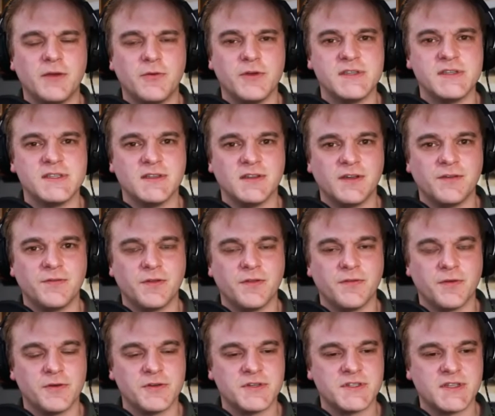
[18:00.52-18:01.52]
recently for the
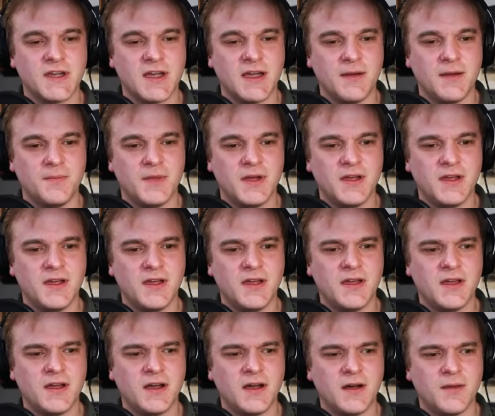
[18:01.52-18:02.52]
first time
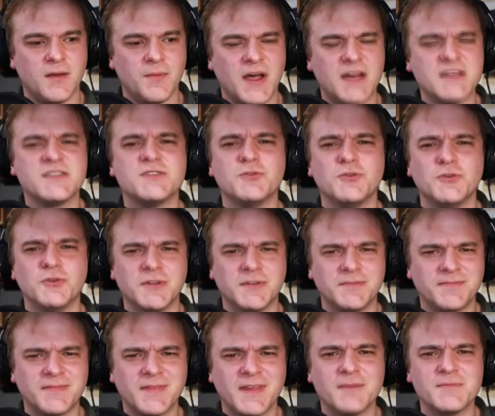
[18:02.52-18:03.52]
um, Azul.
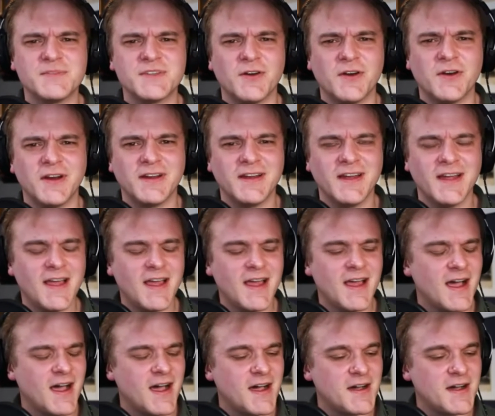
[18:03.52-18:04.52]
I'm sorry.
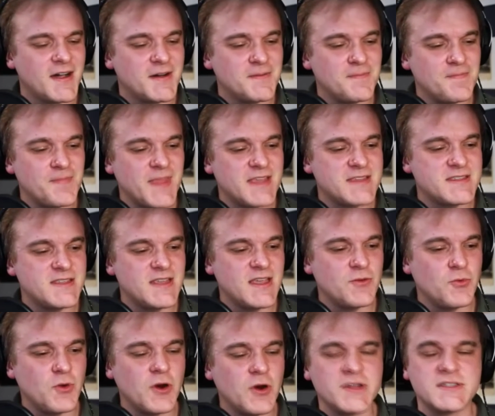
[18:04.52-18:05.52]
Um, it's
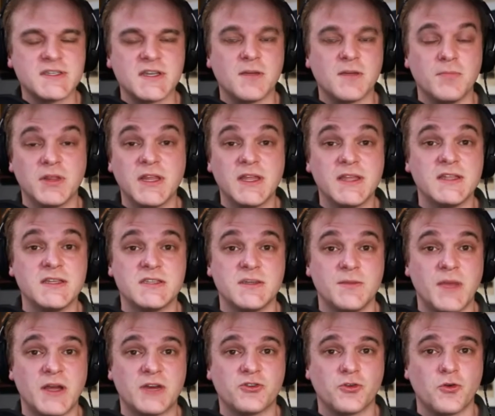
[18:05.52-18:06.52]
where it's a completely
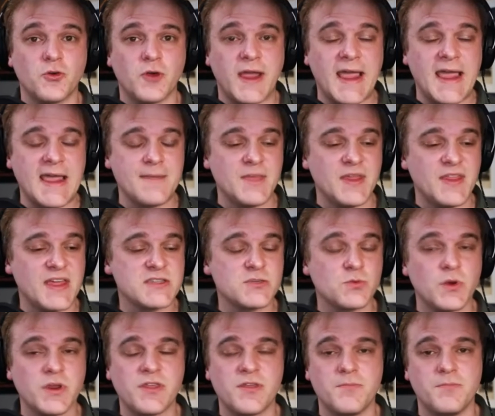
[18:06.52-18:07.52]
symmetrical game, and that's
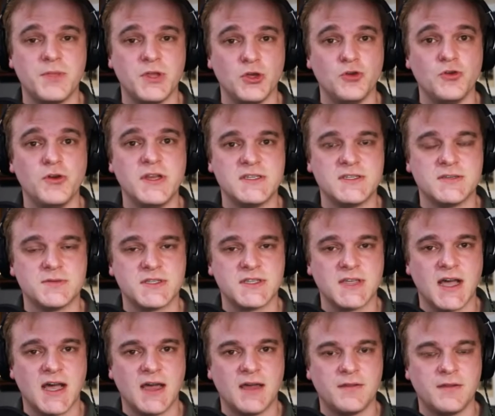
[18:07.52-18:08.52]
one of the beauties of
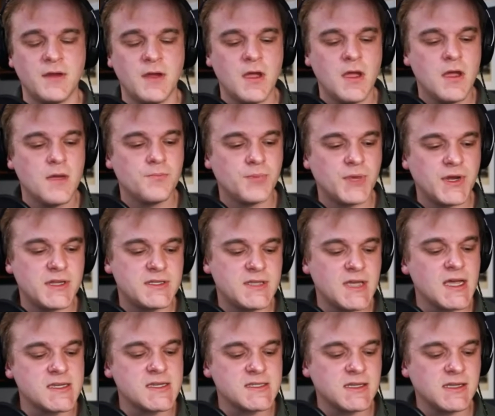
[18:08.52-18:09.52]
Scythe. But it
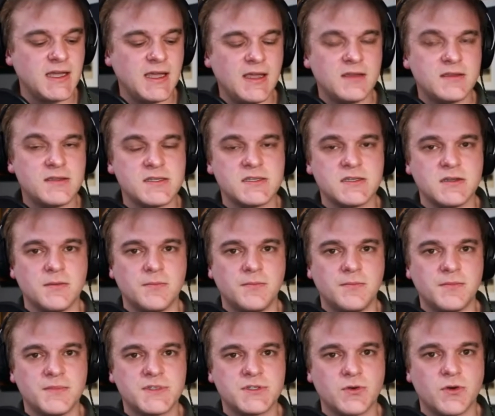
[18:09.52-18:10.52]
does lead to
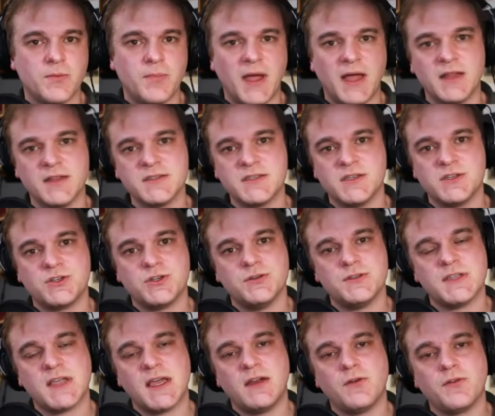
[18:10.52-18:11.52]
some sort of balance
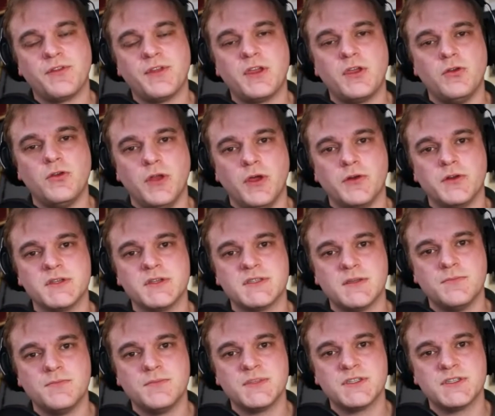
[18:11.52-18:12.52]
issues. I don't think you would notice
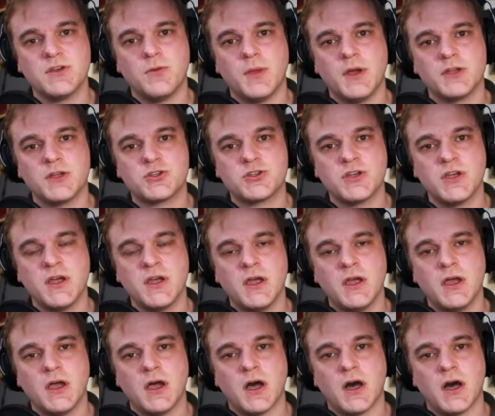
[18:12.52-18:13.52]
them so much
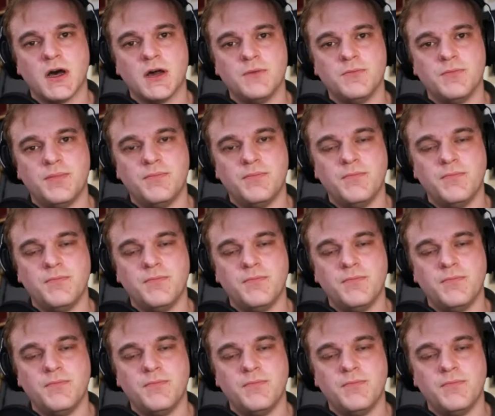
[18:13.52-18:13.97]
on